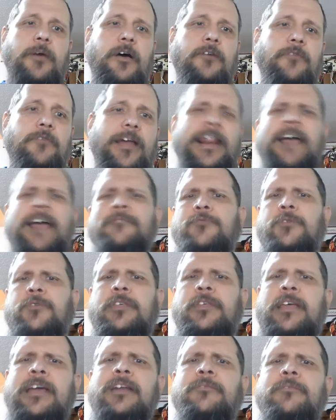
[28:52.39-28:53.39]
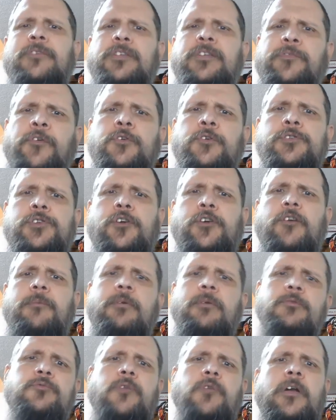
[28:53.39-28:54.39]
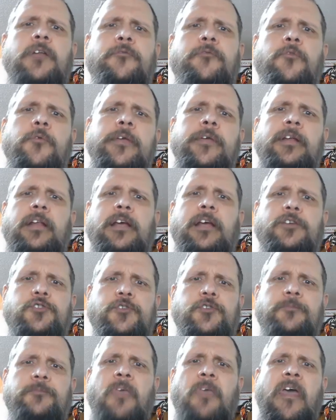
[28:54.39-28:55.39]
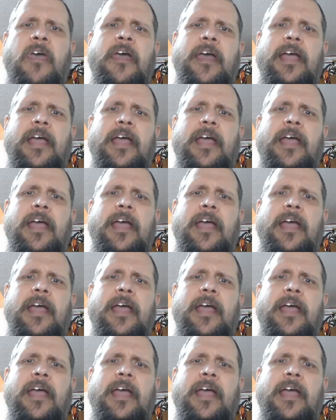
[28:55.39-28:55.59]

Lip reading: Right after the end of his first term, he was running for re-election,